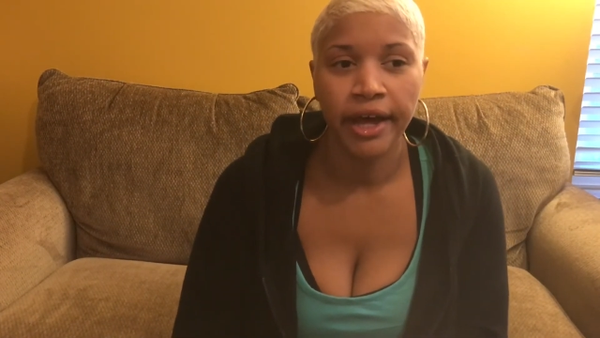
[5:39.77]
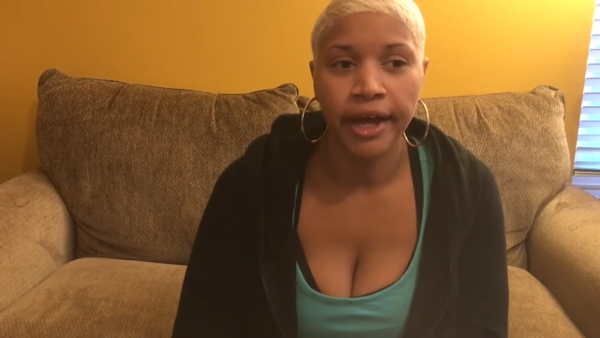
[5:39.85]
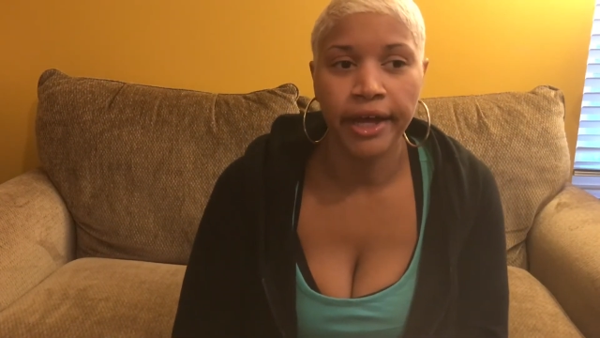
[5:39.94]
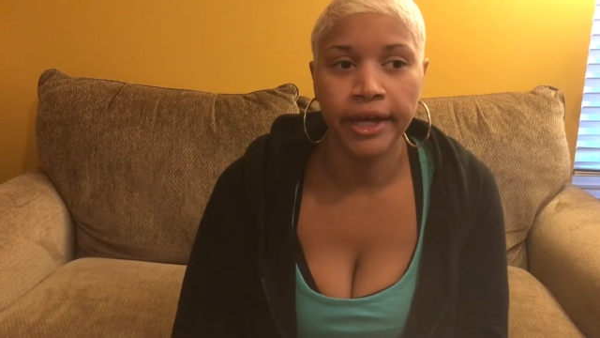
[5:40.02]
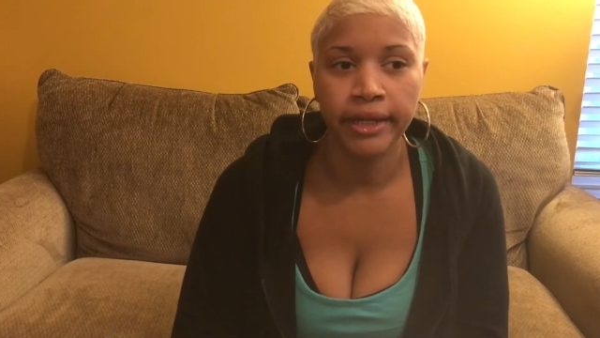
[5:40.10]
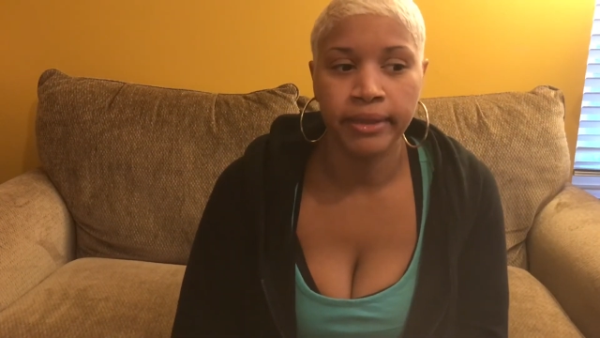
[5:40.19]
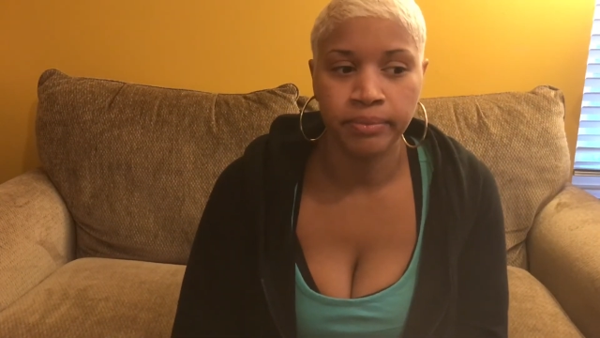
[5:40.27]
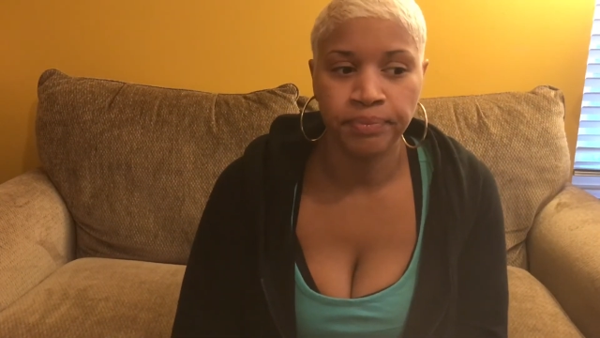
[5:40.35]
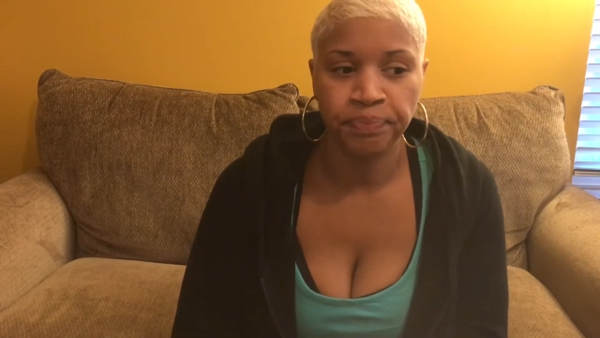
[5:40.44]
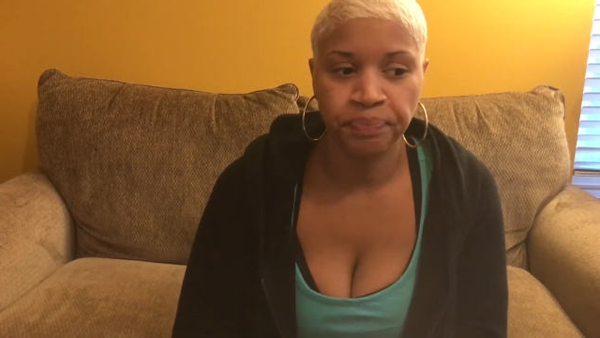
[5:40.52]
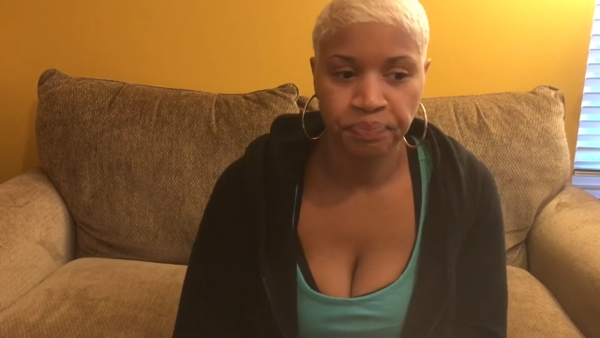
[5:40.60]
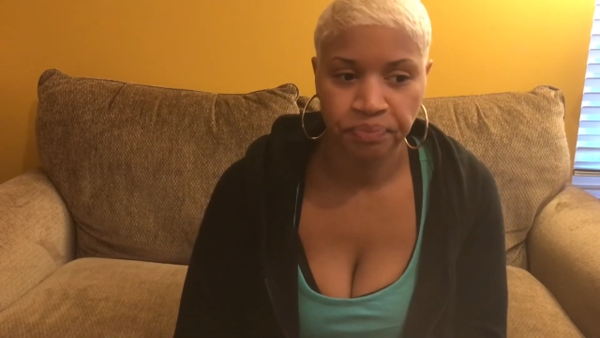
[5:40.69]

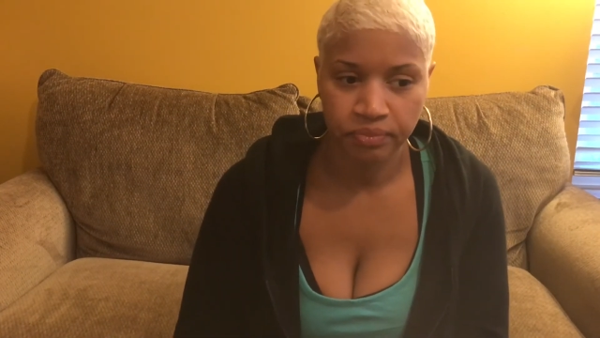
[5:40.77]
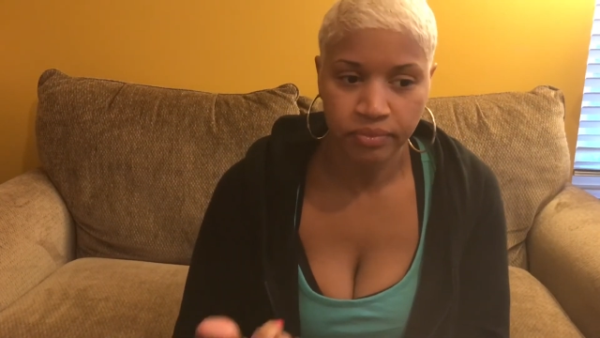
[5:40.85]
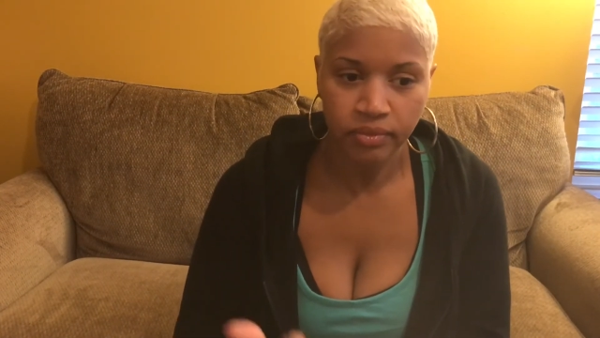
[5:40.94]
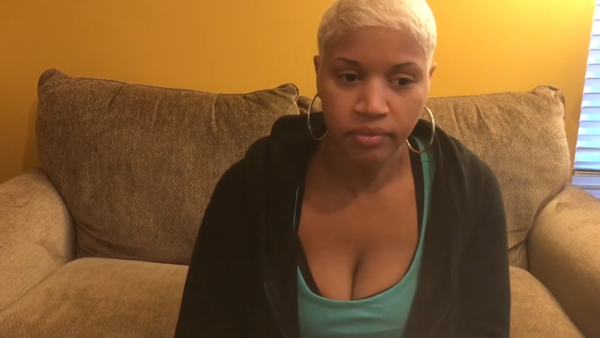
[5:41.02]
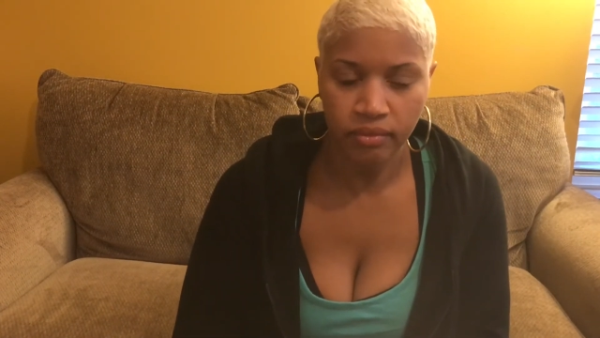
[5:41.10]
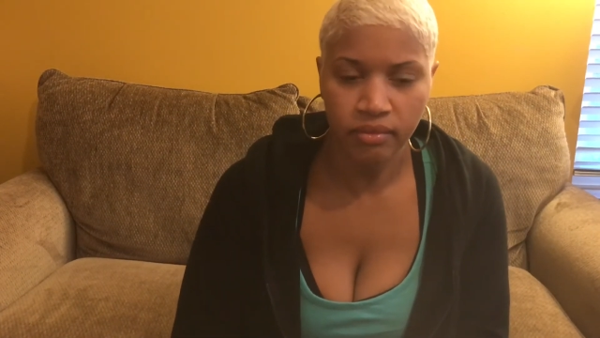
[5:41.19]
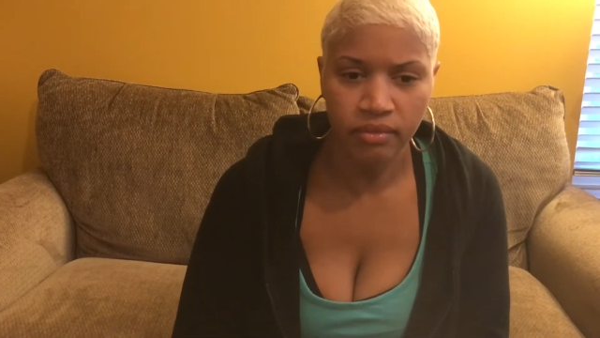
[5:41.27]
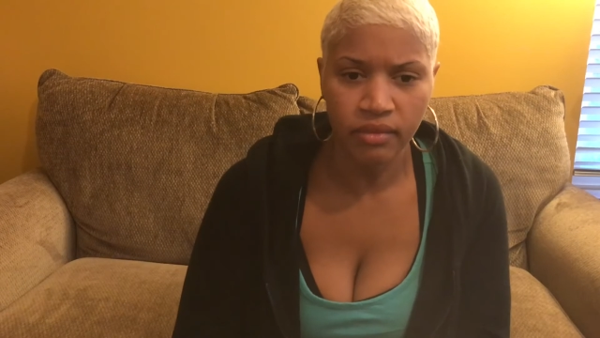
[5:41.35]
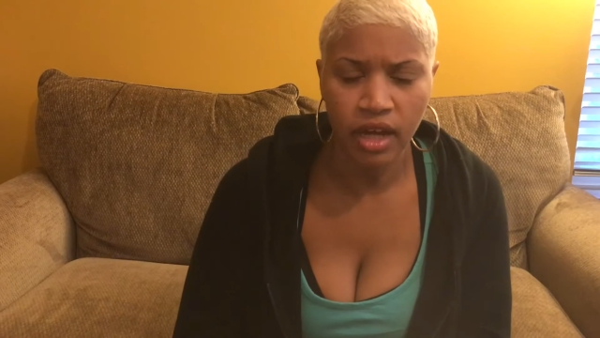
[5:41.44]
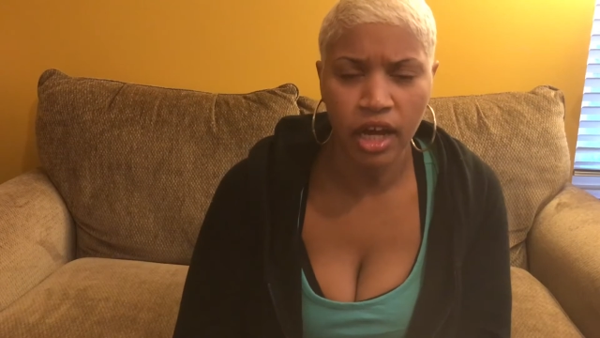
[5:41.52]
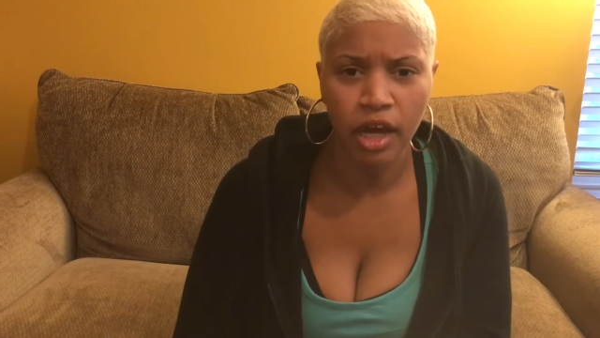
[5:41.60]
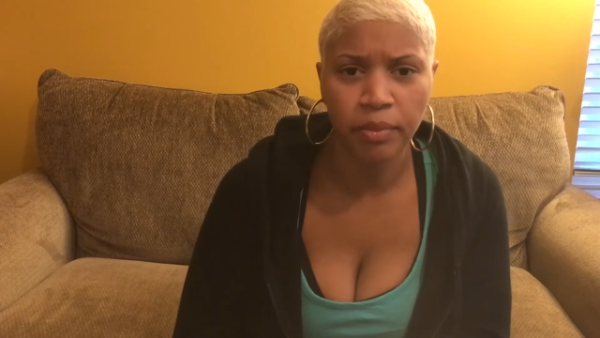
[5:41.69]

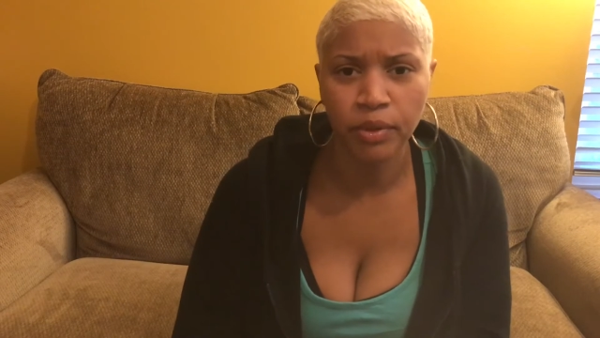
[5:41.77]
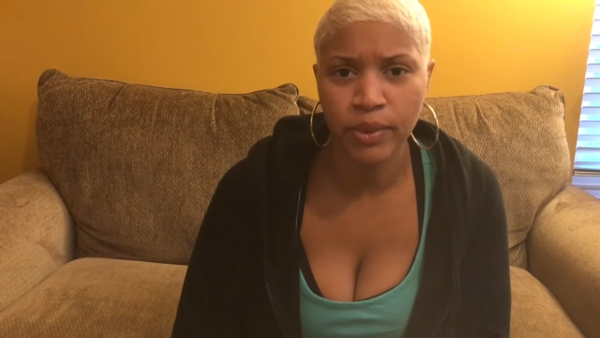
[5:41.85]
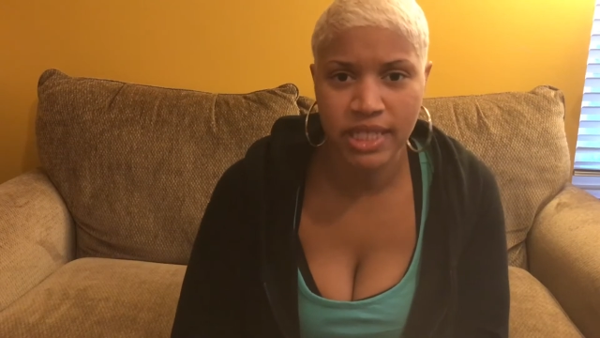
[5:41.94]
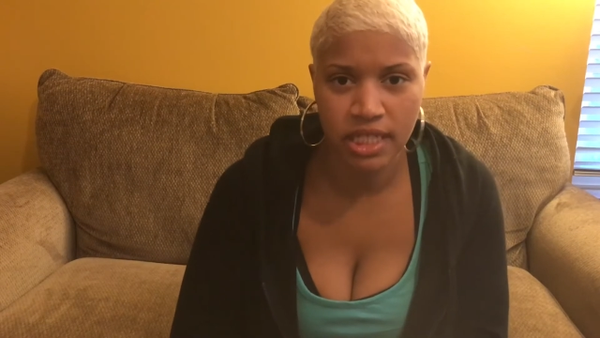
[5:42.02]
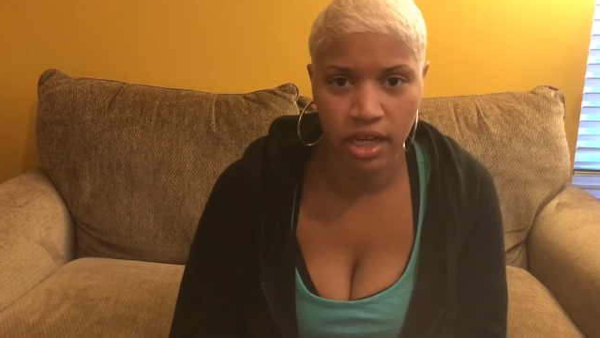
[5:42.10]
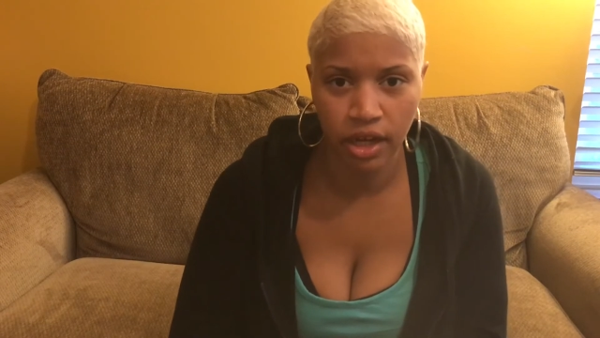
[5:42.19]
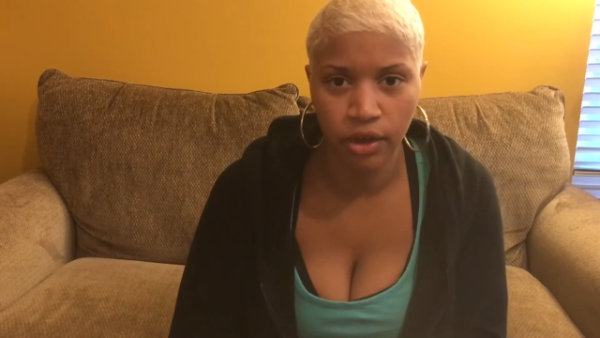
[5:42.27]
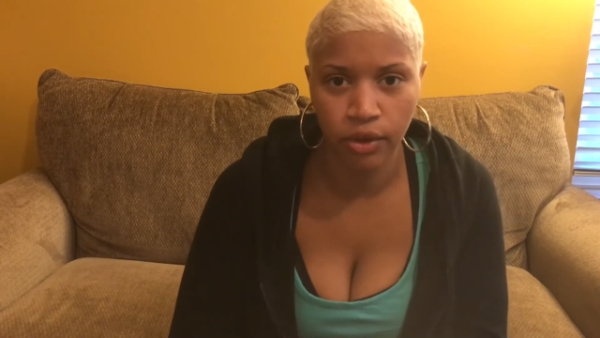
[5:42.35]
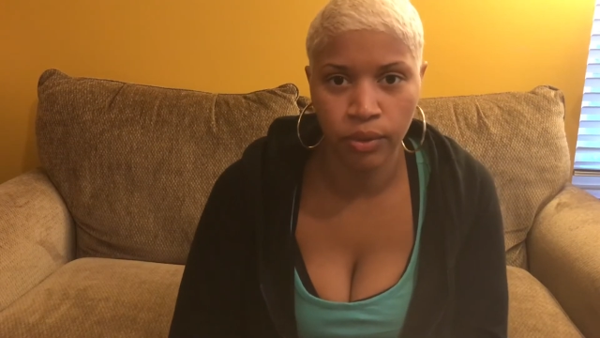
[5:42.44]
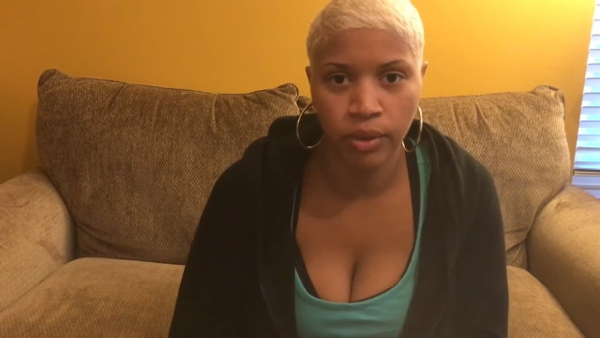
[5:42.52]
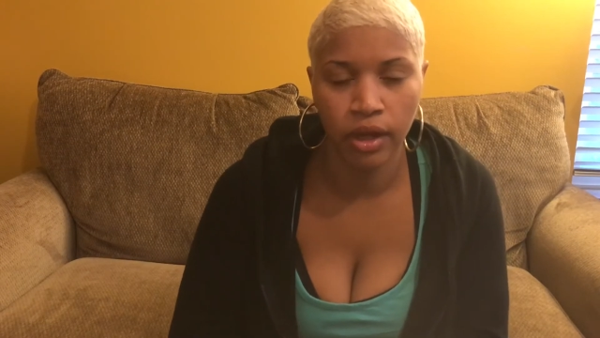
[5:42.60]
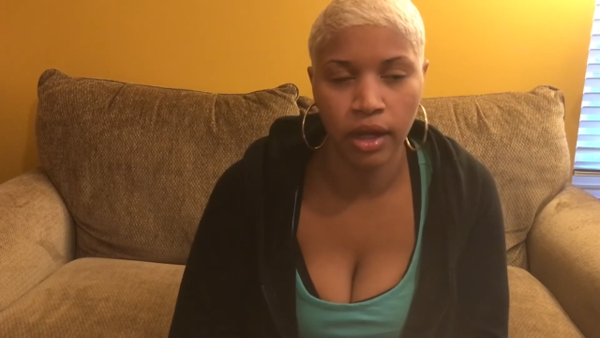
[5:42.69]
a couple of weeks
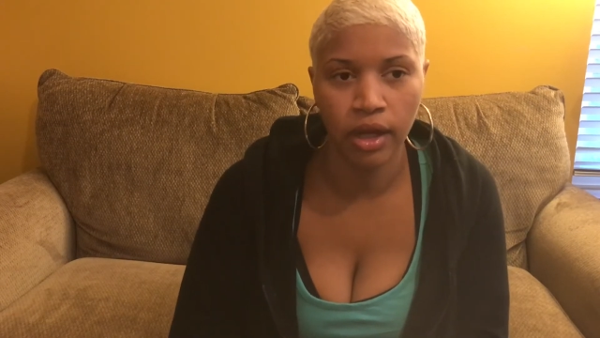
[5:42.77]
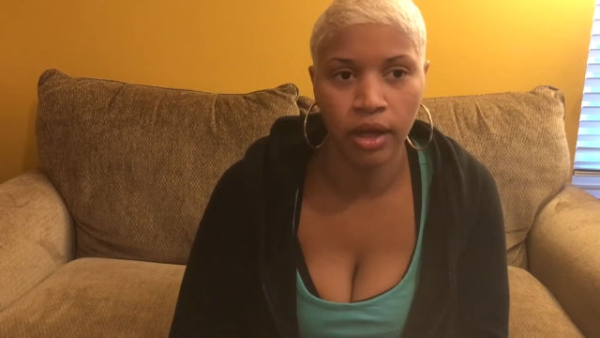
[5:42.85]
ago